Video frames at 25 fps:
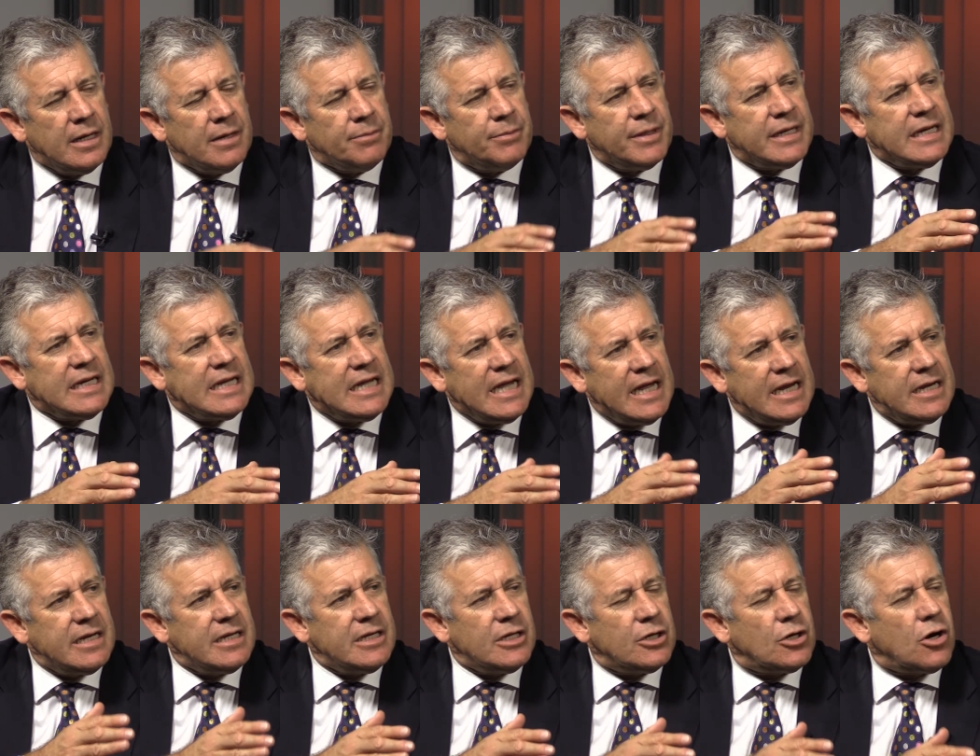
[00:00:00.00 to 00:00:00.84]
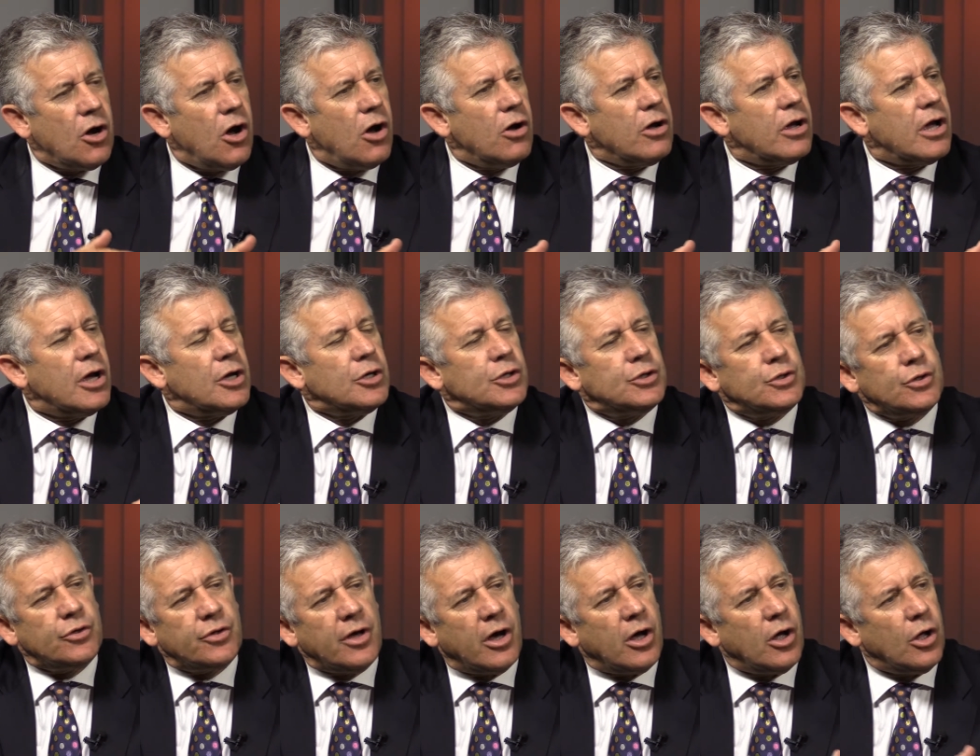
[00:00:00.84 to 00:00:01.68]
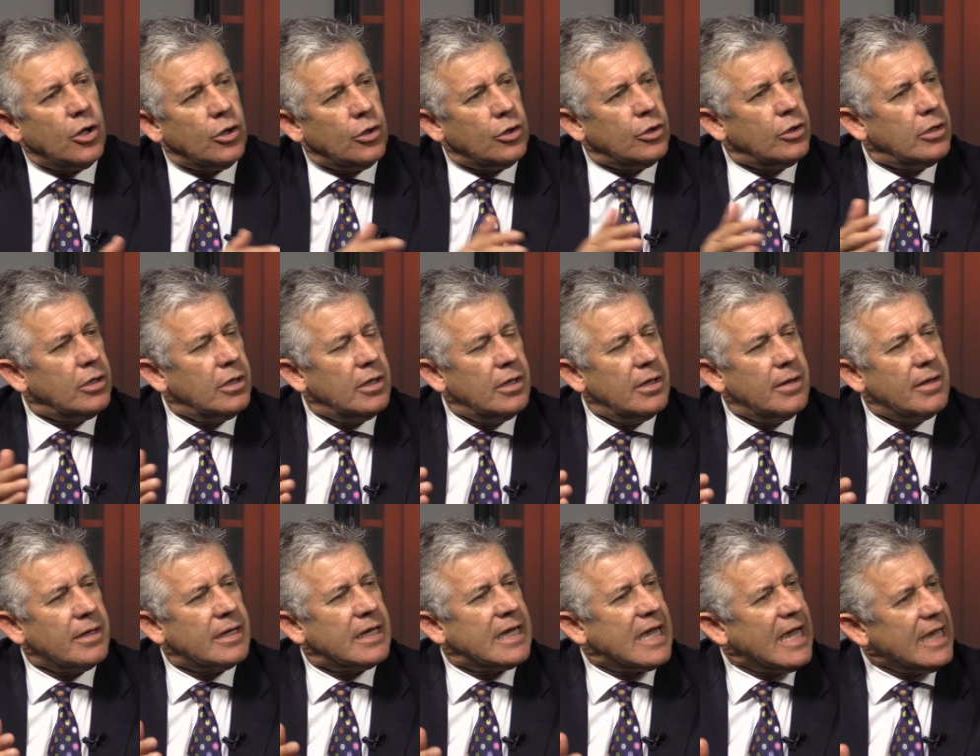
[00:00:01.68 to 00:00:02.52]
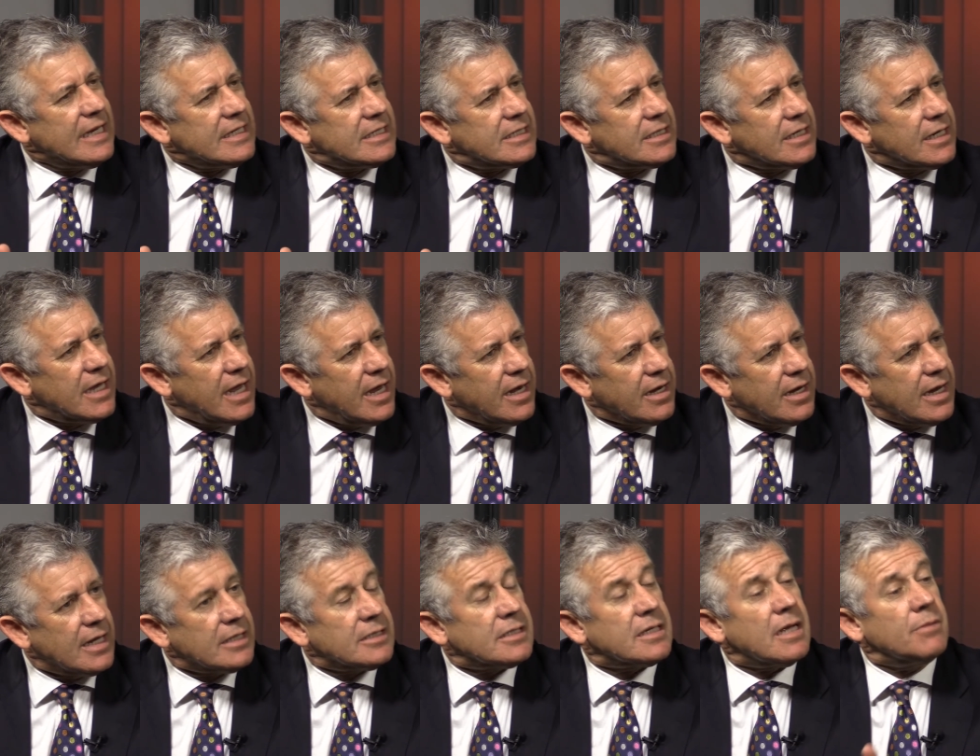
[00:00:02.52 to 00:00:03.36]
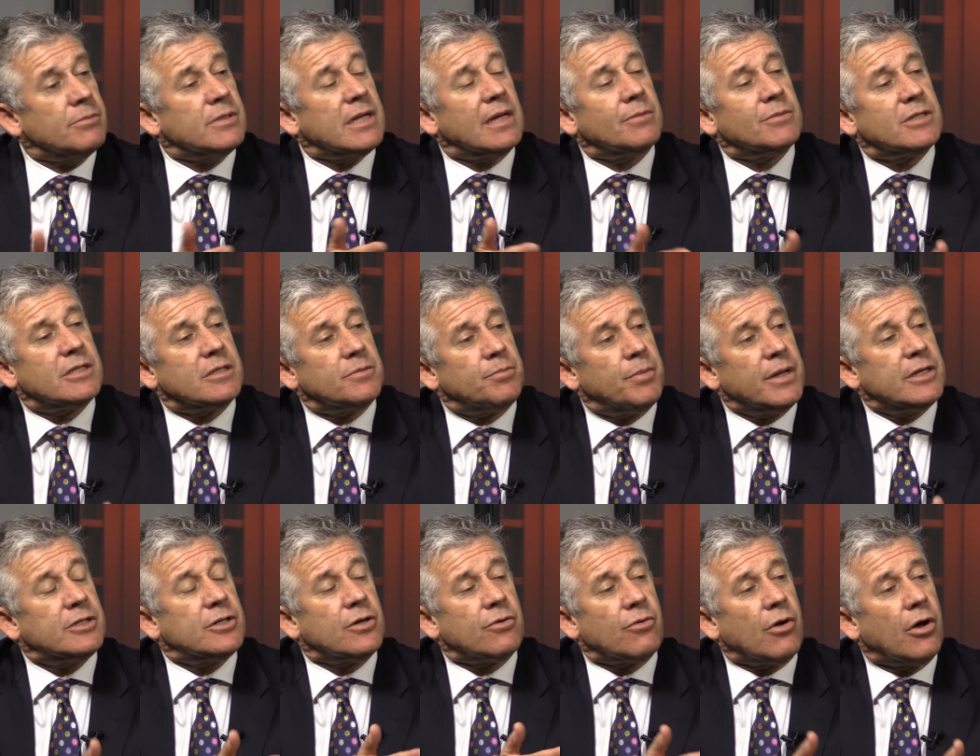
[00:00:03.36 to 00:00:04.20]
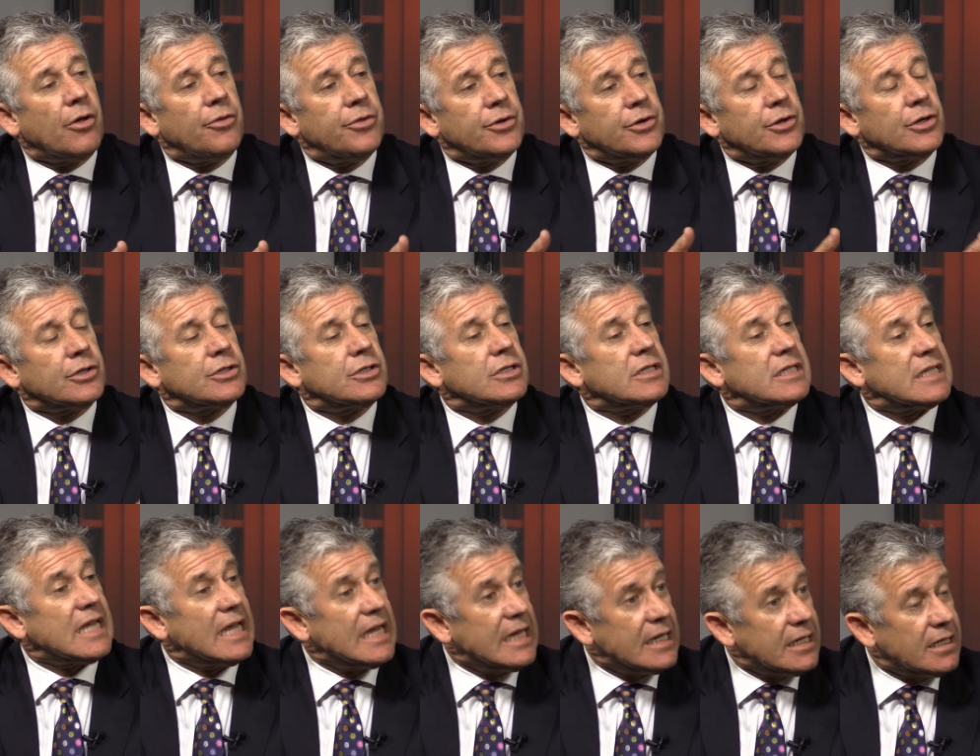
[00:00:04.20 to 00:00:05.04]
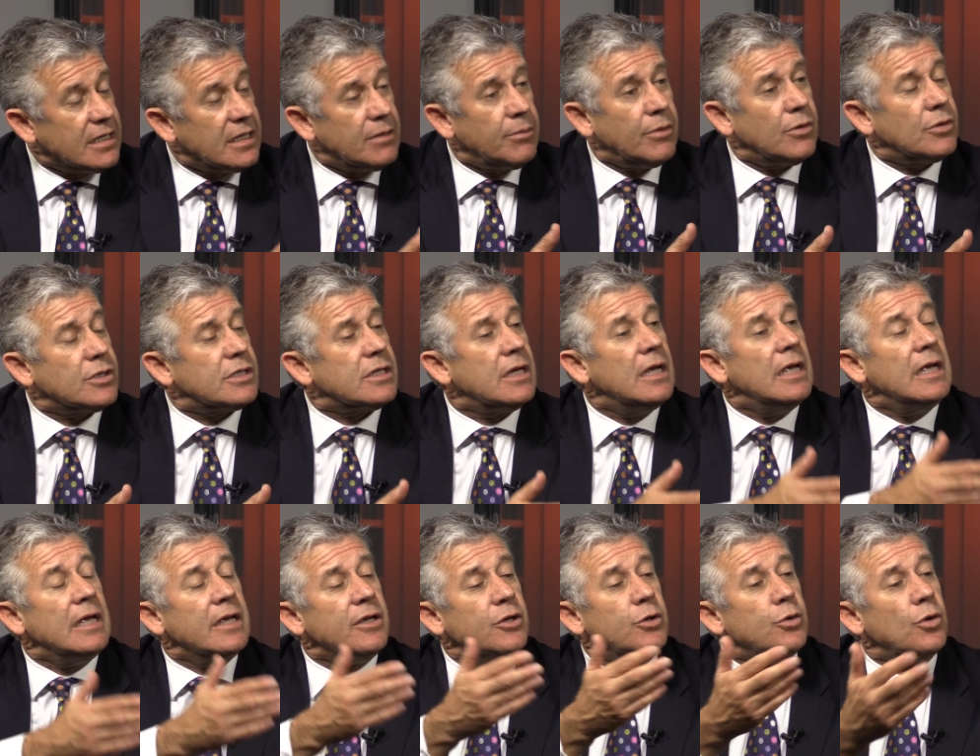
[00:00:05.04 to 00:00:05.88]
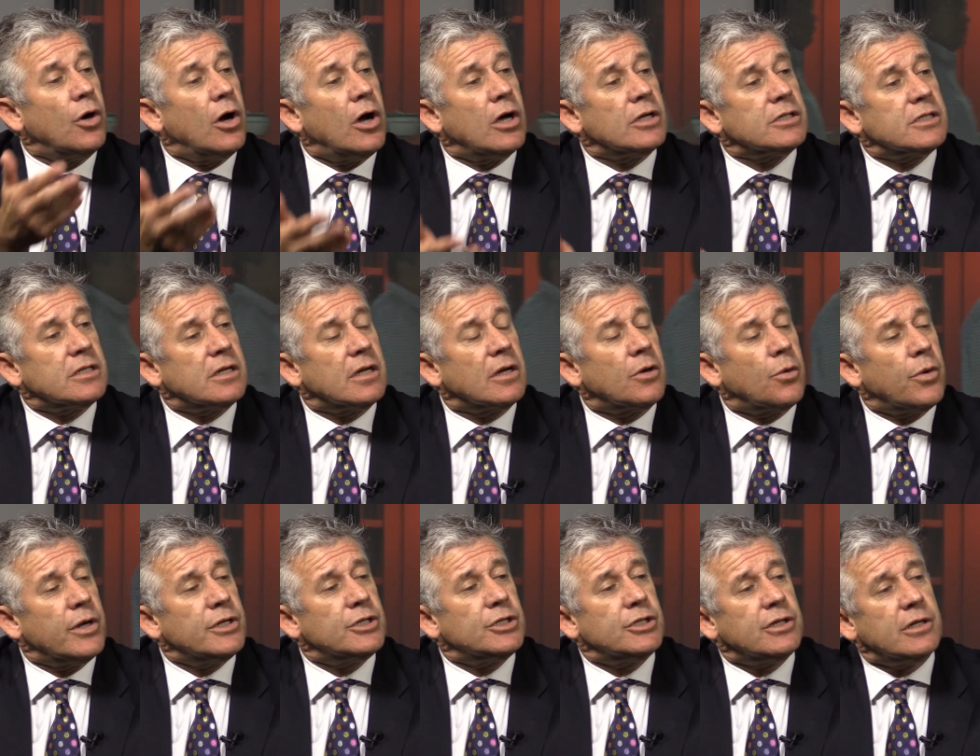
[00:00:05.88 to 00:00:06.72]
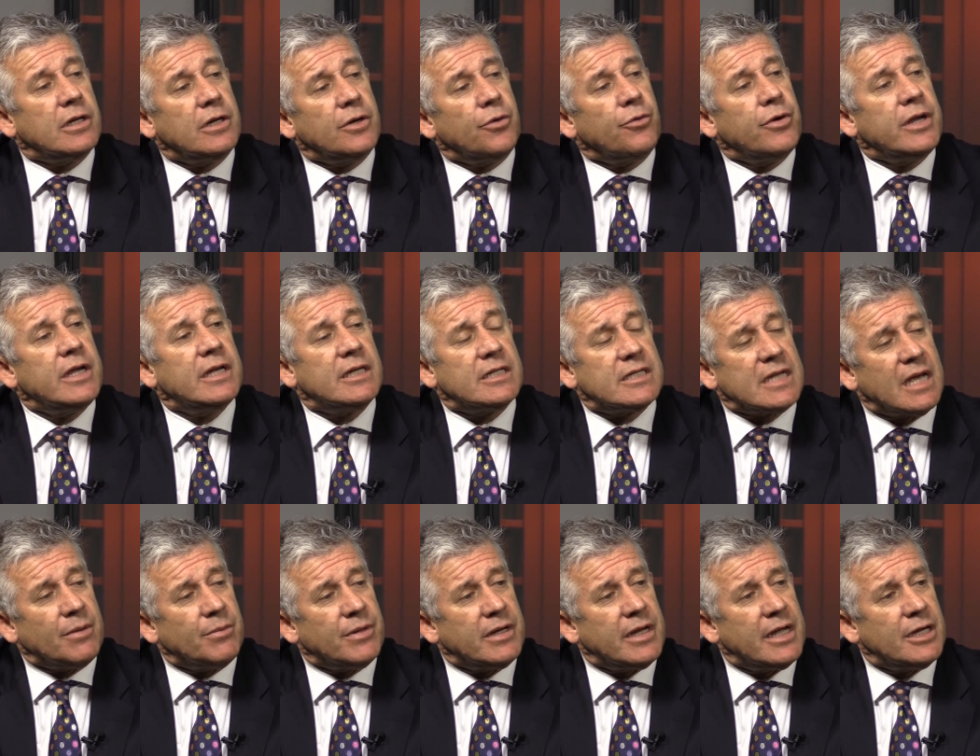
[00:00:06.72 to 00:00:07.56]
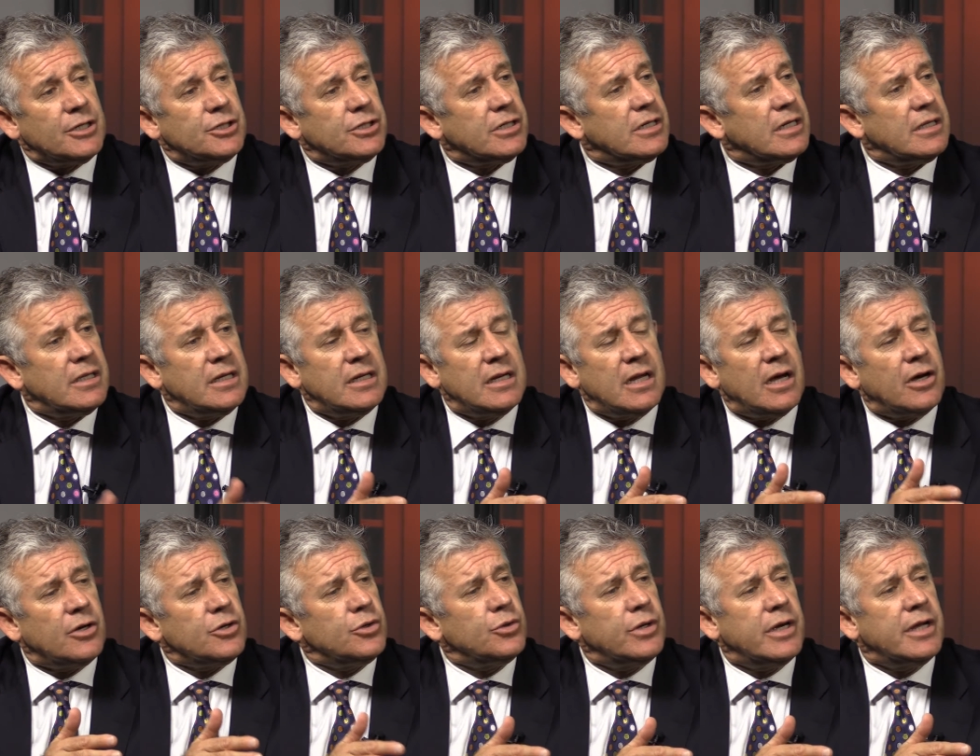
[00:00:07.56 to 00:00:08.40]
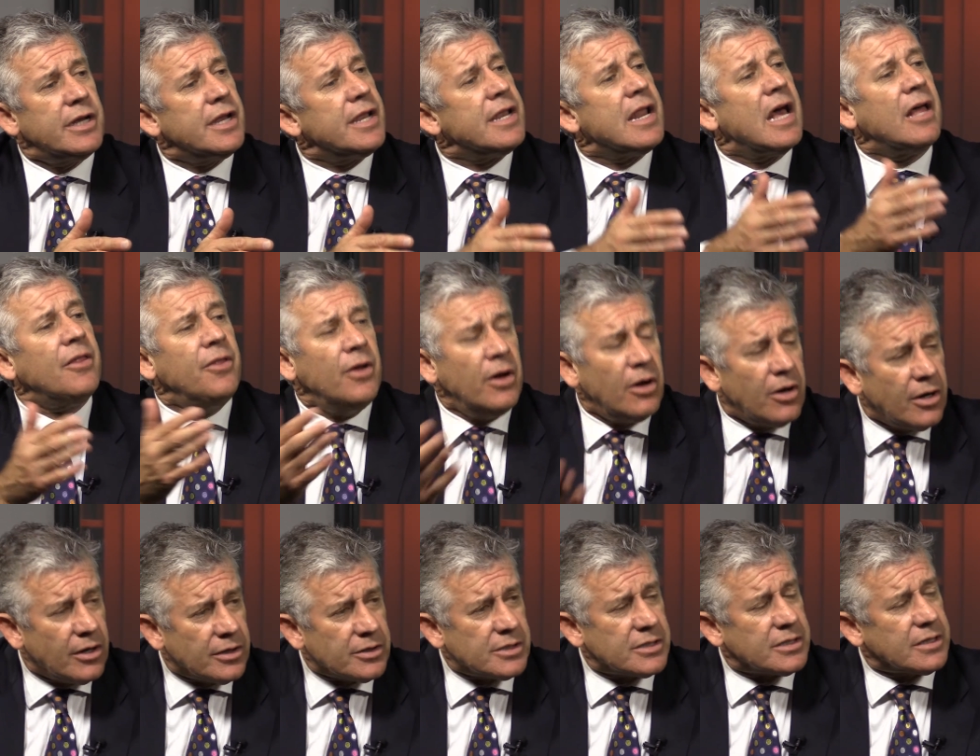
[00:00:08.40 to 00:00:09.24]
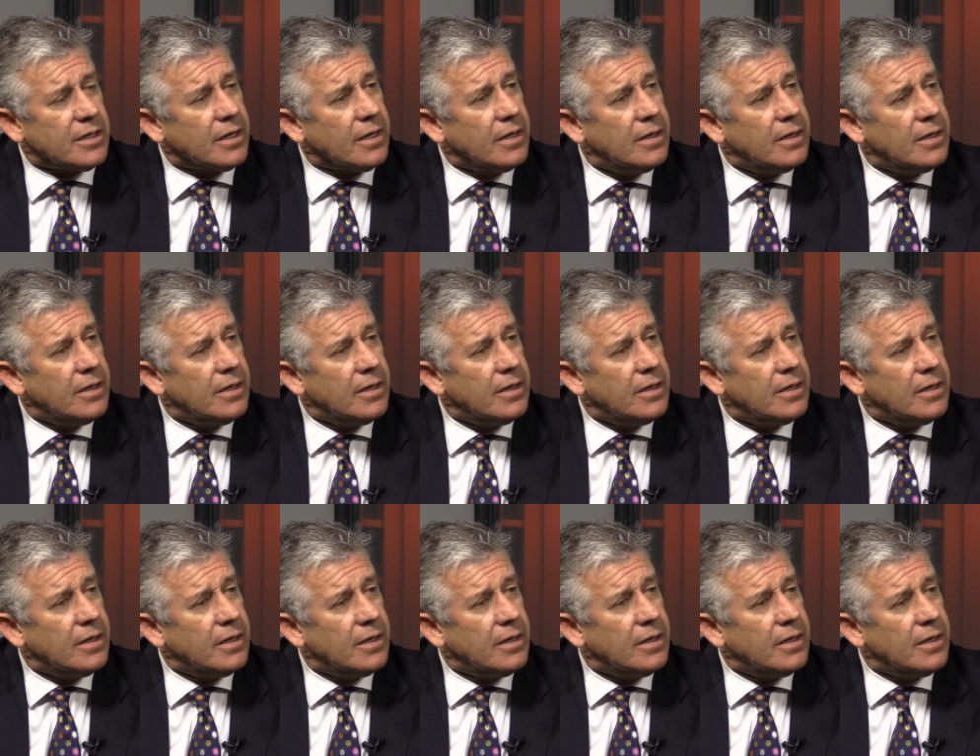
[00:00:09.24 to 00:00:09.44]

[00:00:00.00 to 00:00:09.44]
But again, you can't go through the whole case again. And sometimes it's better rather not to say anything because you ask a question in re examination and then now you get another answer.